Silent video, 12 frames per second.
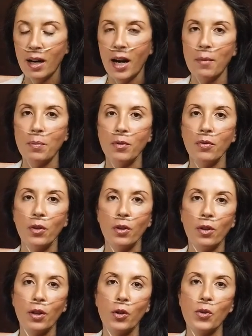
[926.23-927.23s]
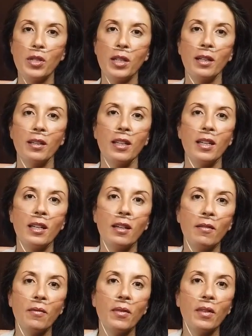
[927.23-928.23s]
I prefer using
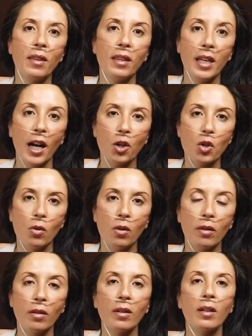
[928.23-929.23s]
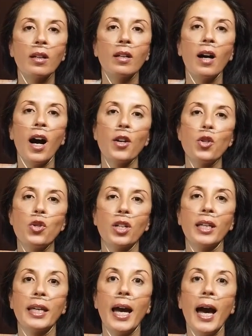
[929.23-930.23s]
the actual hydrogen
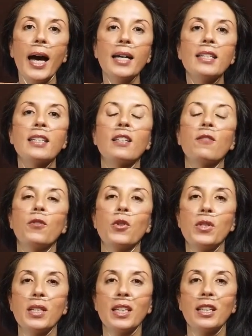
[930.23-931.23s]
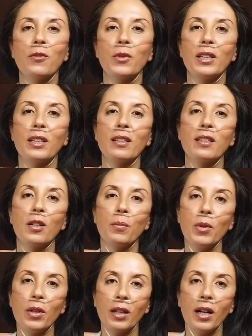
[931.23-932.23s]
gas and infusing it with the
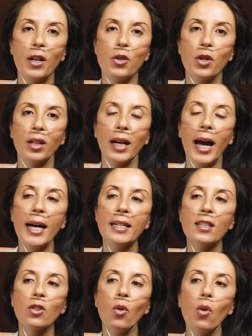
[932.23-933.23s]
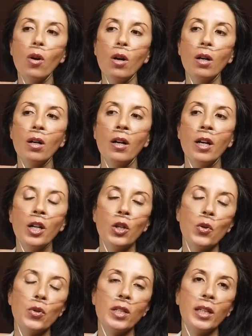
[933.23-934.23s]
therapeutic hydrogen gas, or
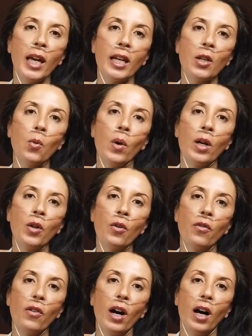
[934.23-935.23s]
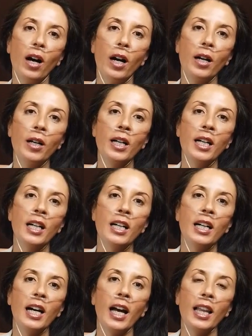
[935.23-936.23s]
using any one of our
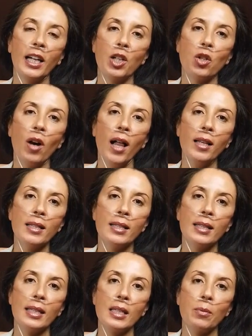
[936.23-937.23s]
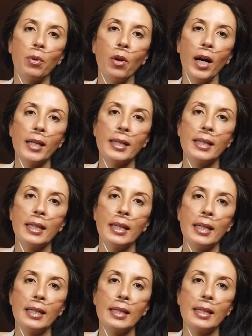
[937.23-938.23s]
electrolysis
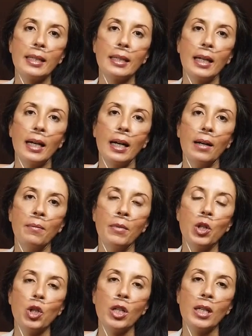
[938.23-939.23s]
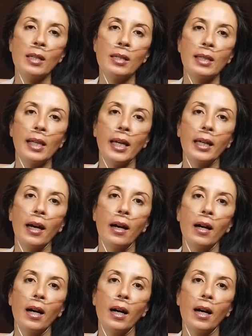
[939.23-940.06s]
process machines, like